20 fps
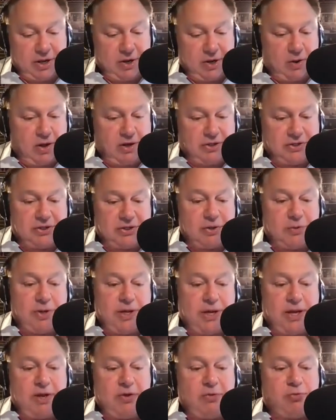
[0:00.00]
Also
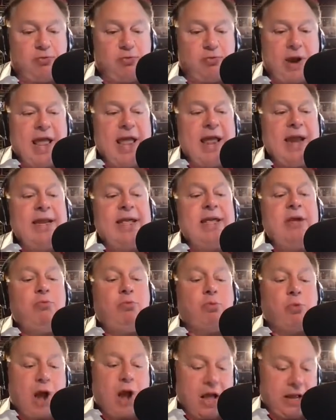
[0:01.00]
here, Randy
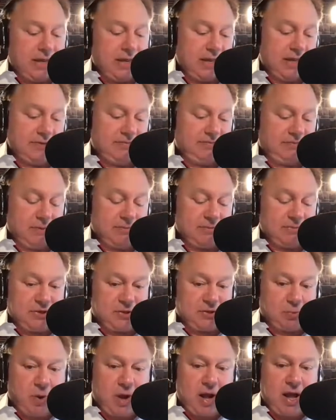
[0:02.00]
Rocky from
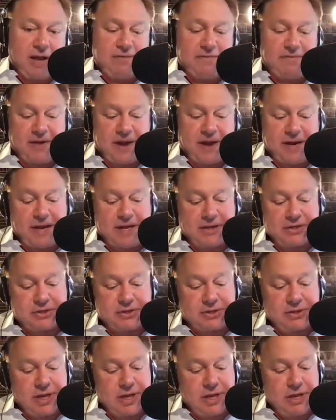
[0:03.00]
Swan
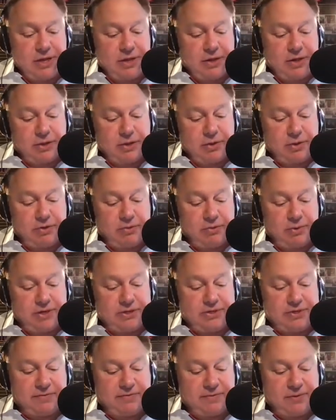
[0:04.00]
Financial. You can
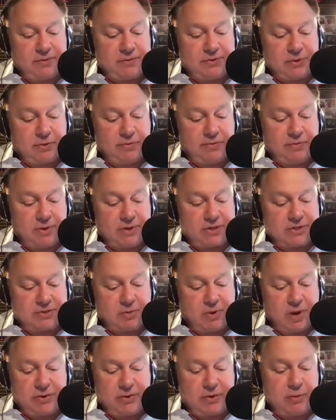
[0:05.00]
reach the folks over at
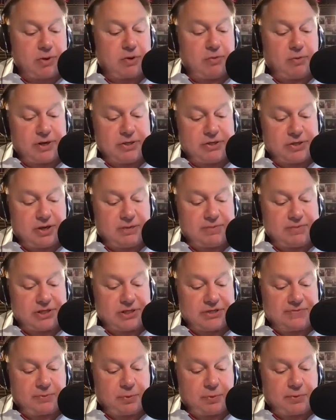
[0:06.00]
Swan. Do a great job,
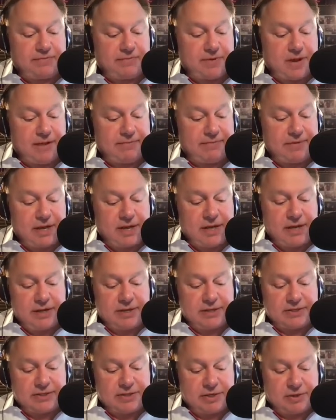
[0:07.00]

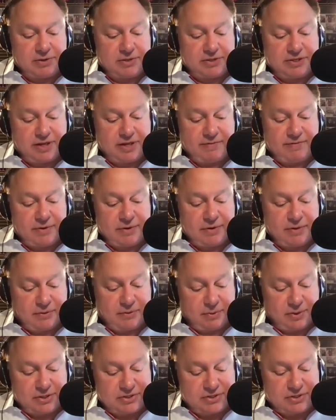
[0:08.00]

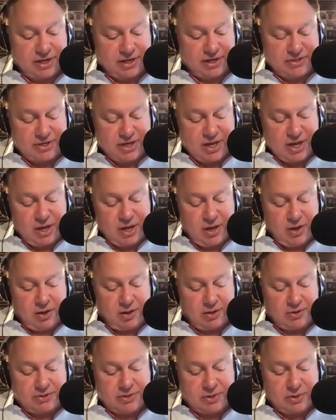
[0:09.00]
645-0736.
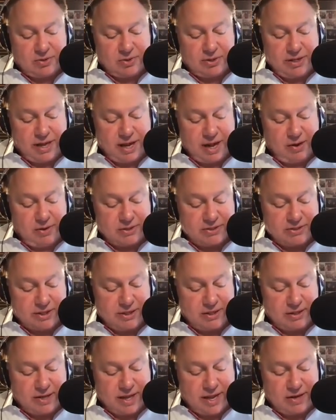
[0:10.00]
Also, Lee Harris,
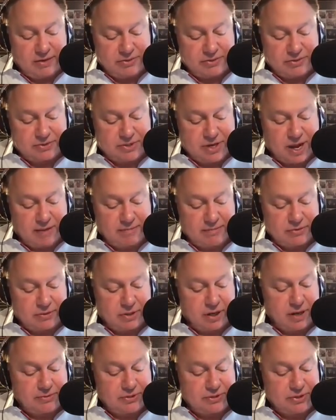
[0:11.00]
legal counsel,
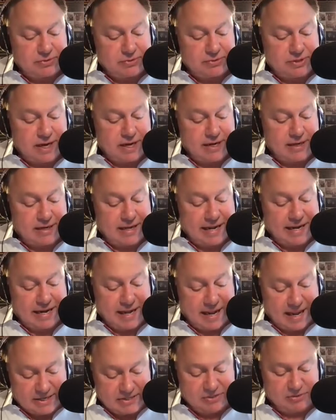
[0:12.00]
Limestone Title and
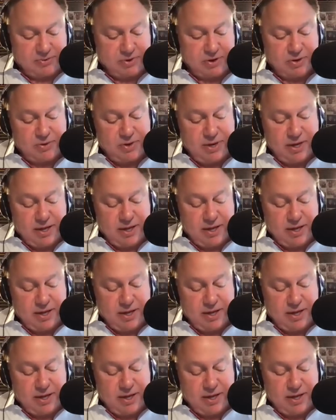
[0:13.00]
Escrow,